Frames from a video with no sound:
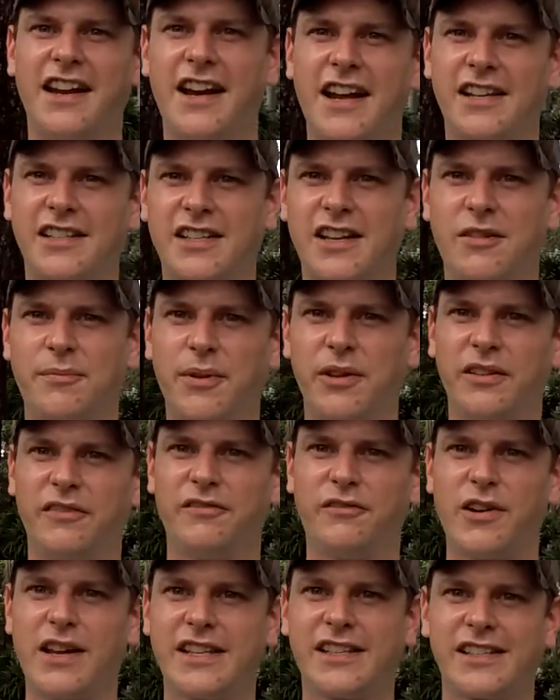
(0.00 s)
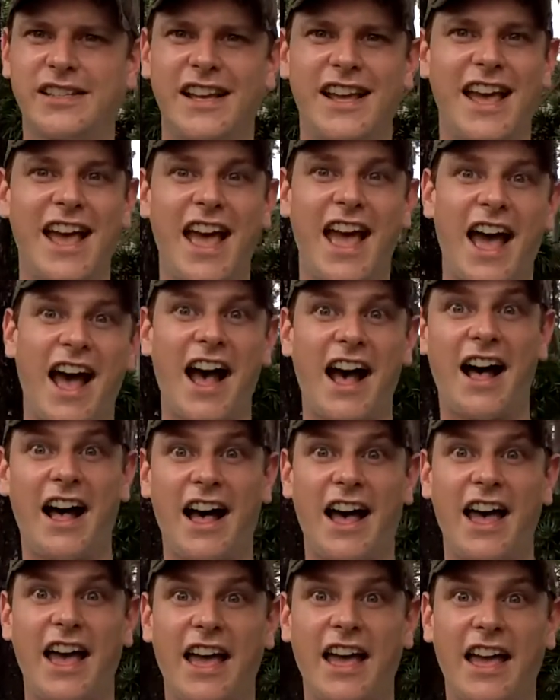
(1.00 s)
in the next couple of weeks.
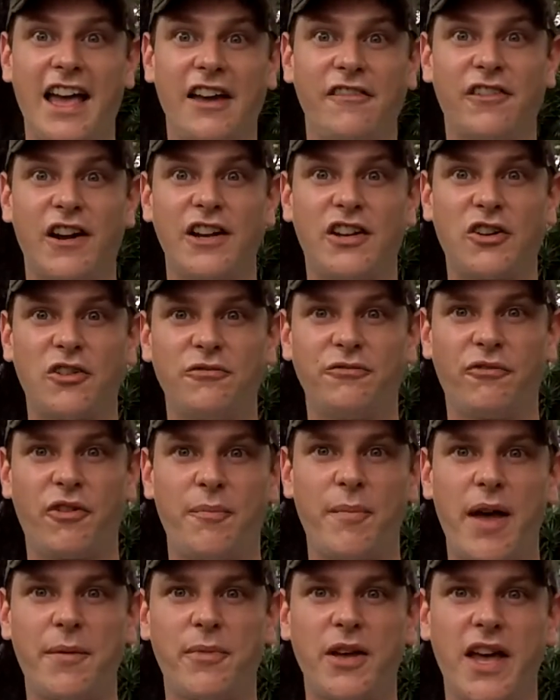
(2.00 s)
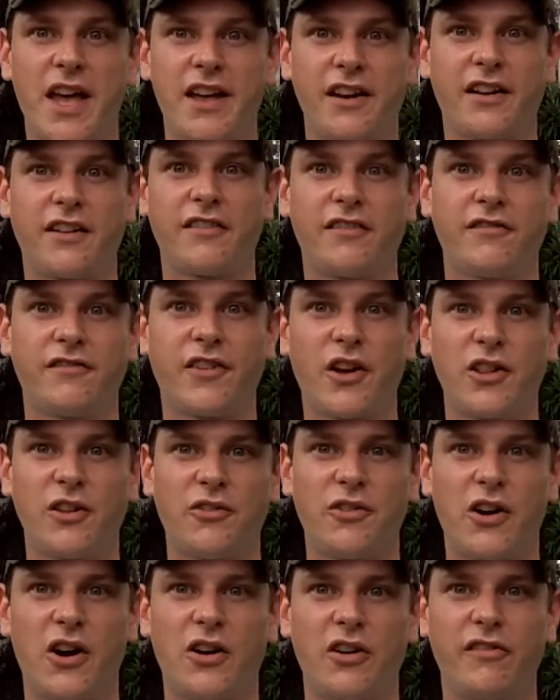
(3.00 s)
If I don't, remember,
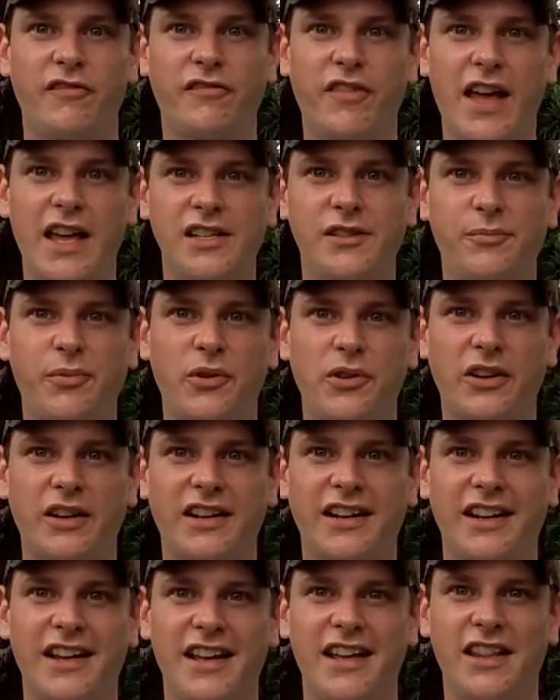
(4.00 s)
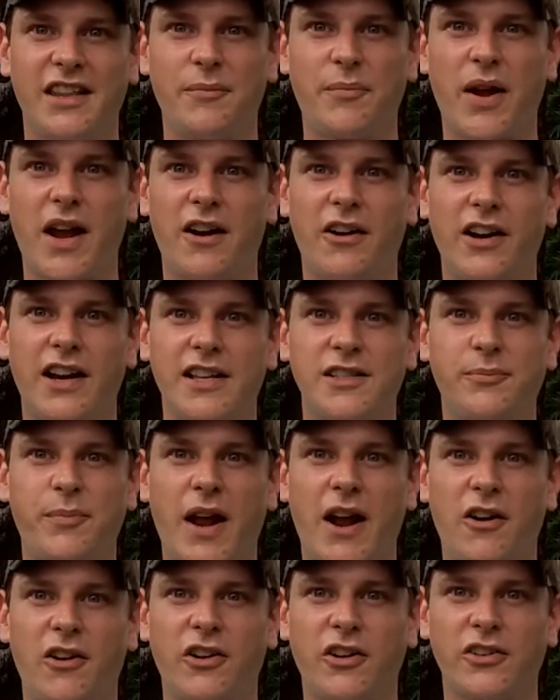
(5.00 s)
follow on Facebook, The Paradise
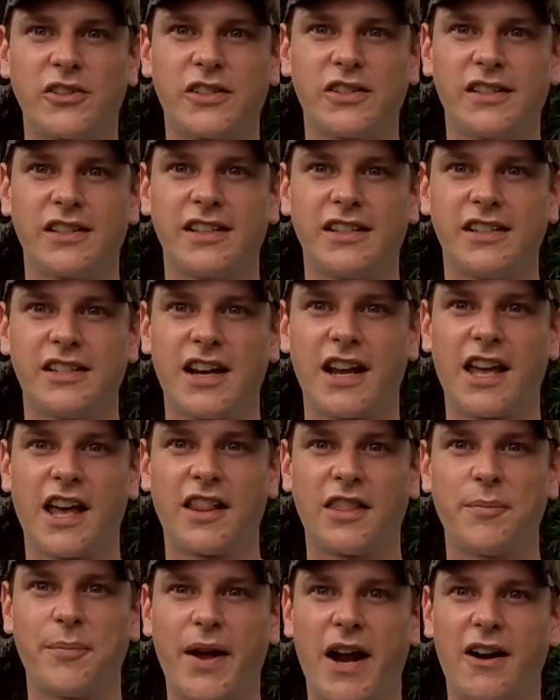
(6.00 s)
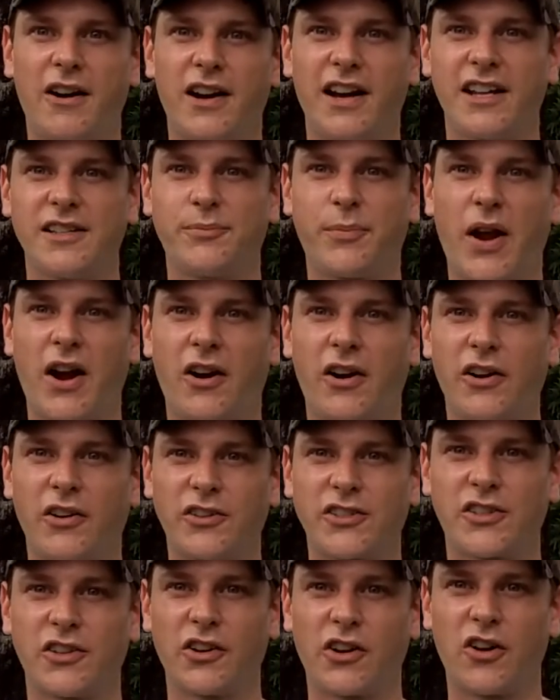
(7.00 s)
Paradox. Check out
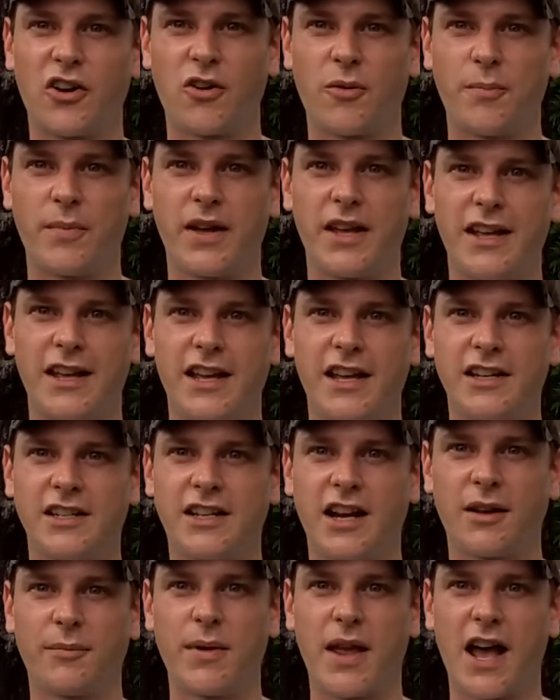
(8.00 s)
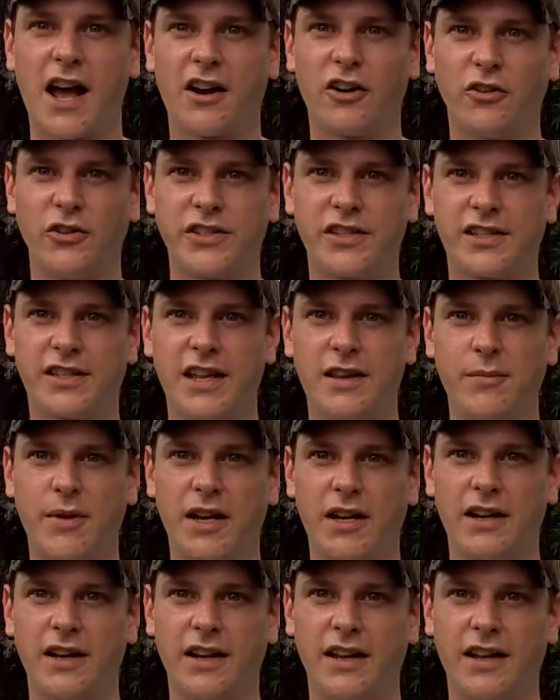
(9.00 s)
theparadiseparadox.com. Check me out on
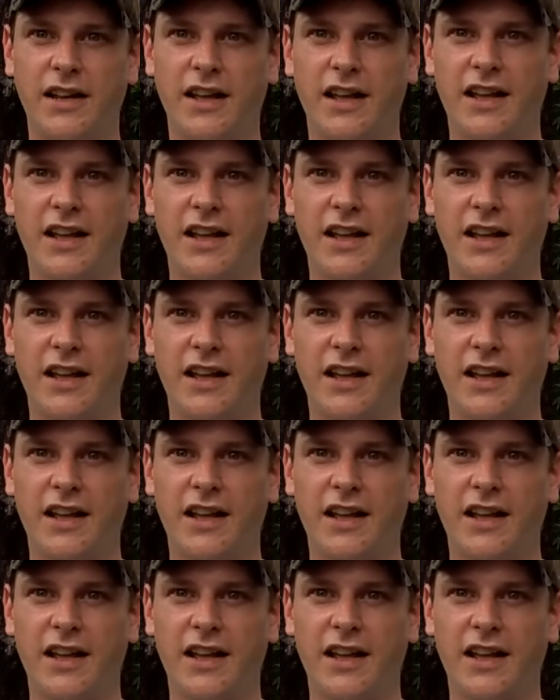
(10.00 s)
Steemit,